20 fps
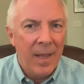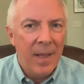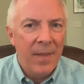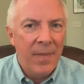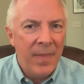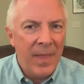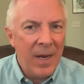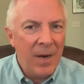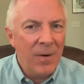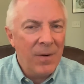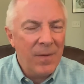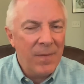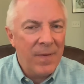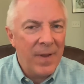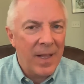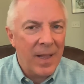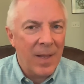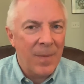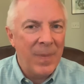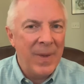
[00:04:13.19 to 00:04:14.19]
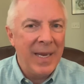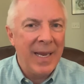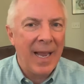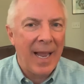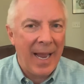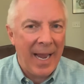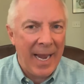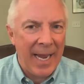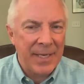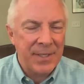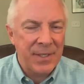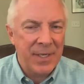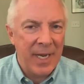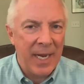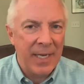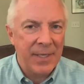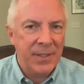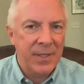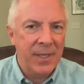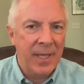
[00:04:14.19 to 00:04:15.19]
They're developing
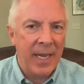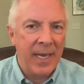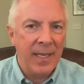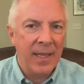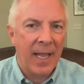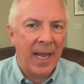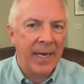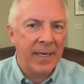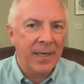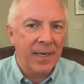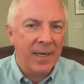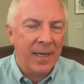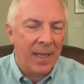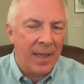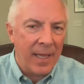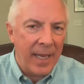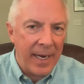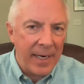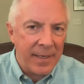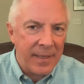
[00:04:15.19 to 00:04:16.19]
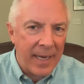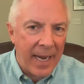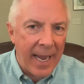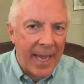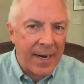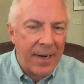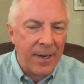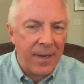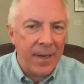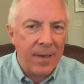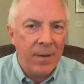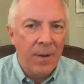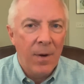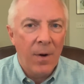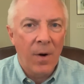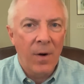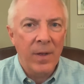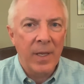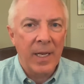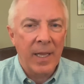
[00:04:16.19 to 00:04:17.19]
assets. They like to collect data,
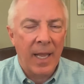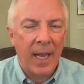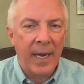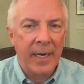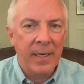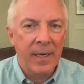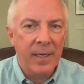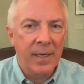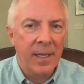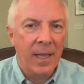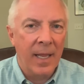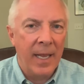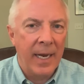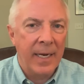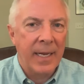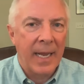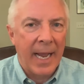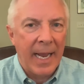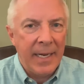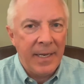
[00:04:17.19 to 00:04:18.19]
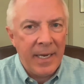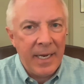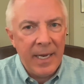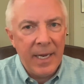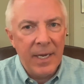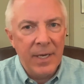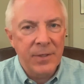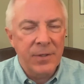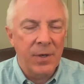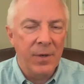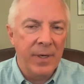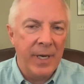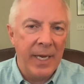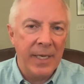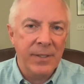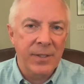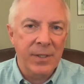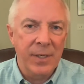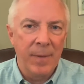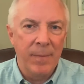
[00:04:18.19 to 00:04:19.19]
or they like to collect ideas or
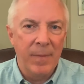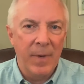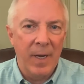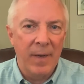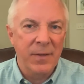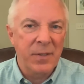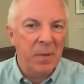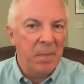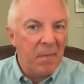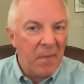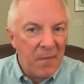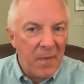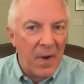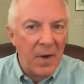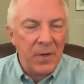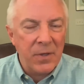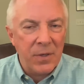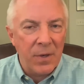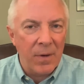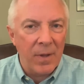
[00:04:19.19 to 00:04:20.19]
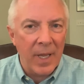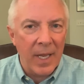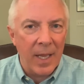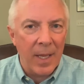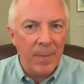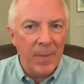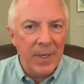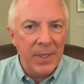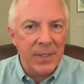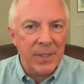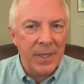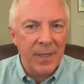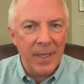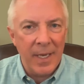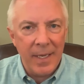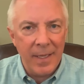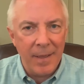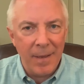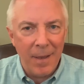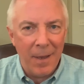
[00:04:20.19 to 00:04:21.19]
get some functional elements, and
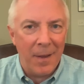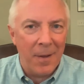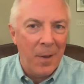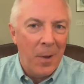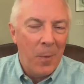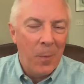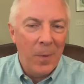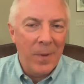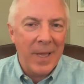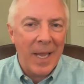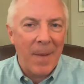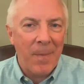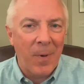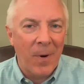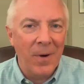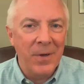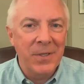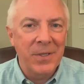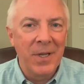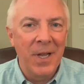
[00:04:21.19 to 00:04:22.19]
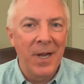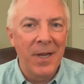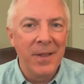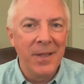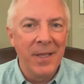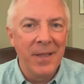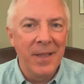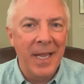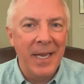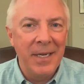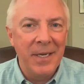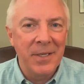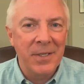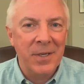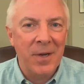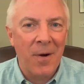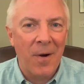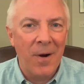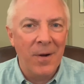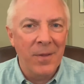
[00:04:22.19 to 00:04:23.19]
then when that part's done, then they
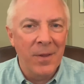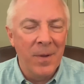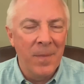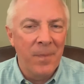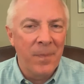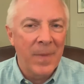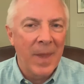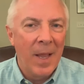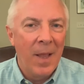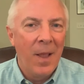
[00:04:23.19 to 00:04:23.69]
discard them.